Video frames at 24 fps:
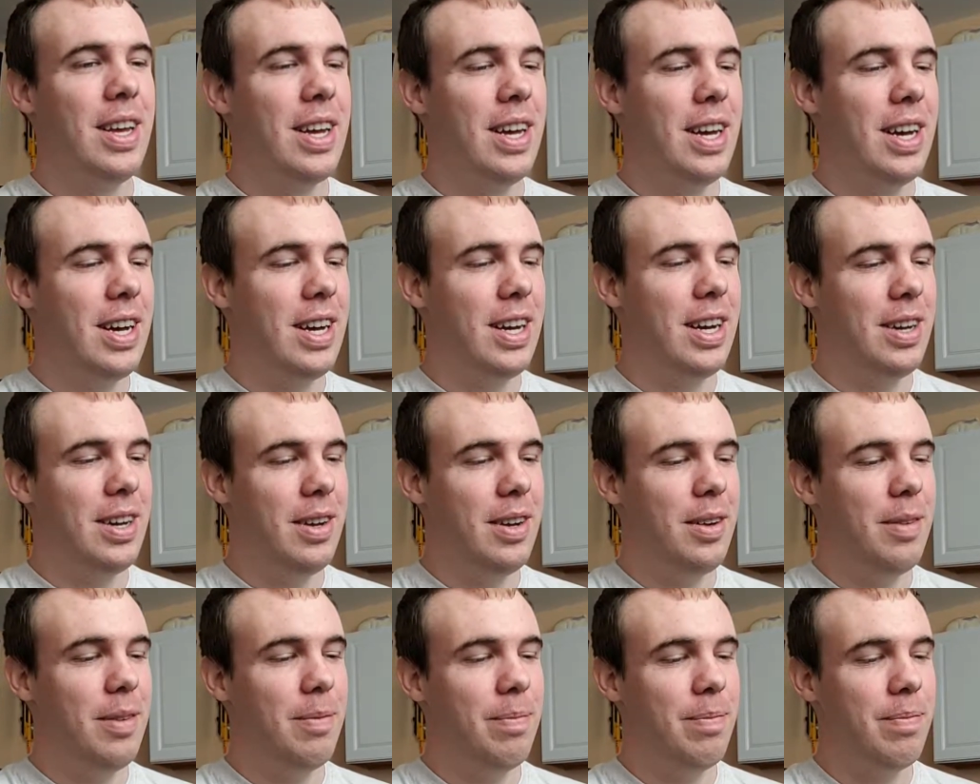
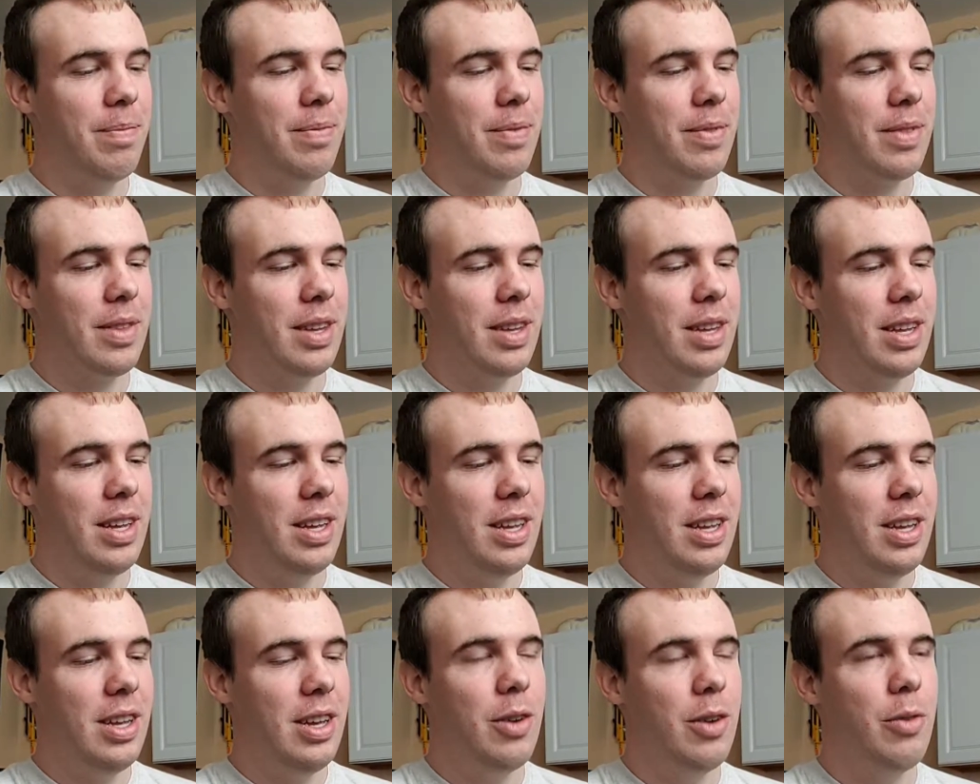Um,
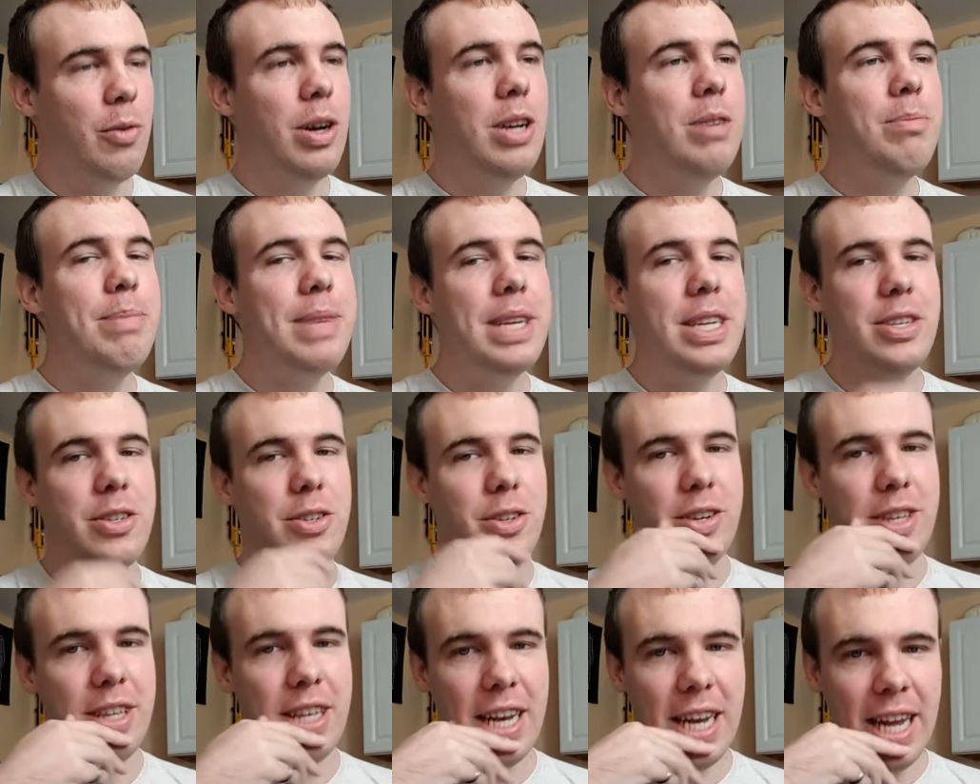one
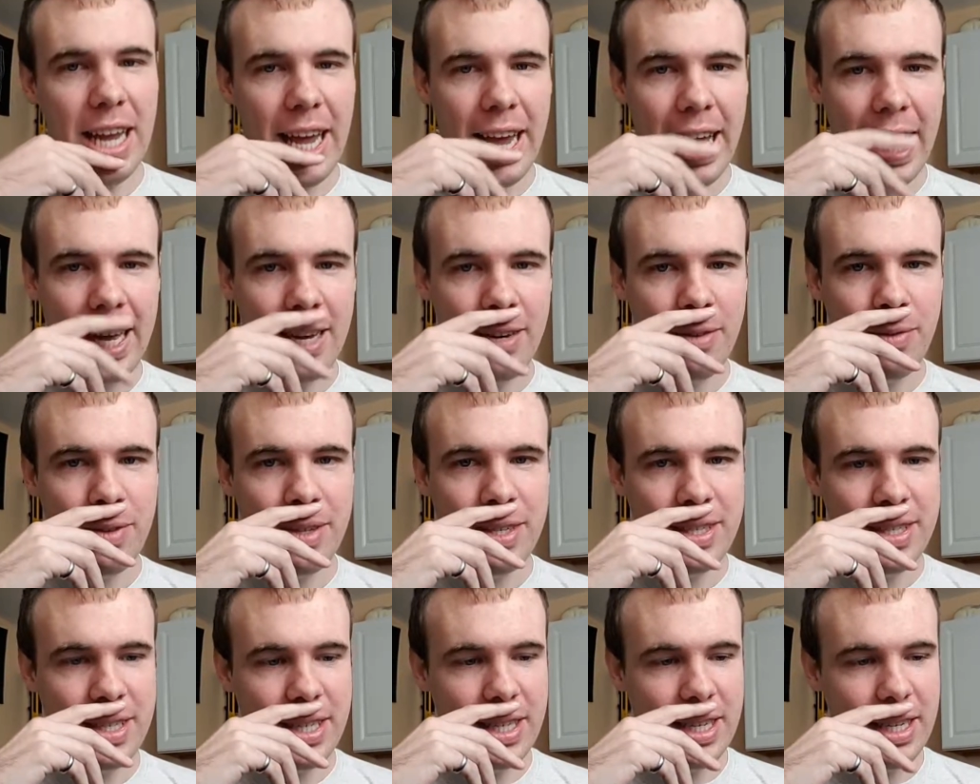mentor that I had
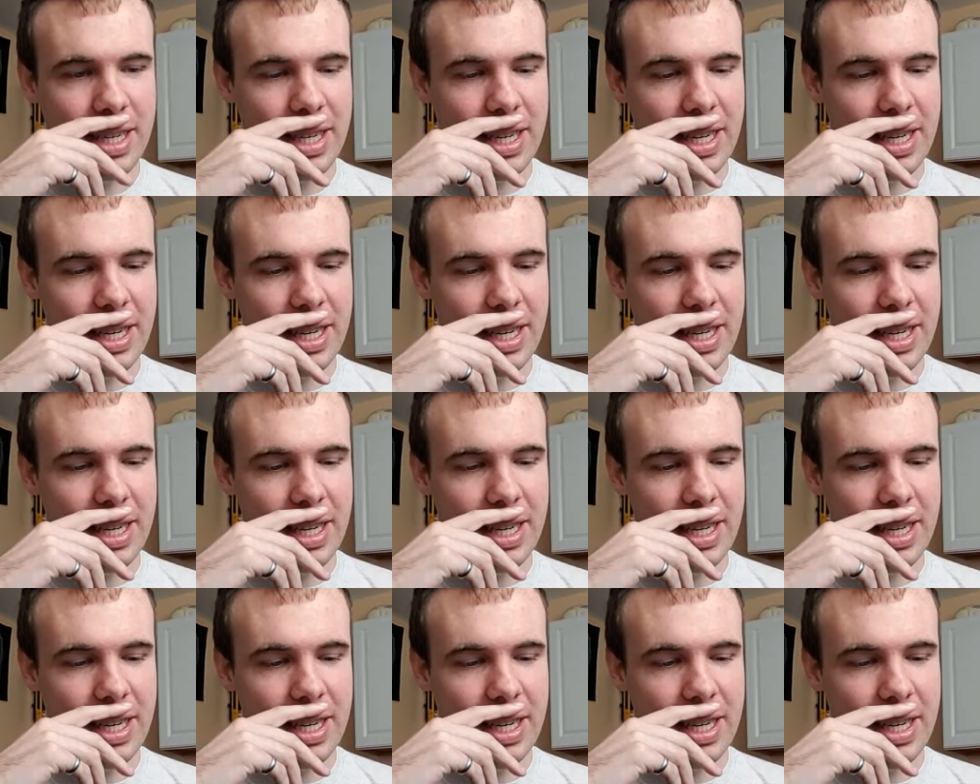was uh,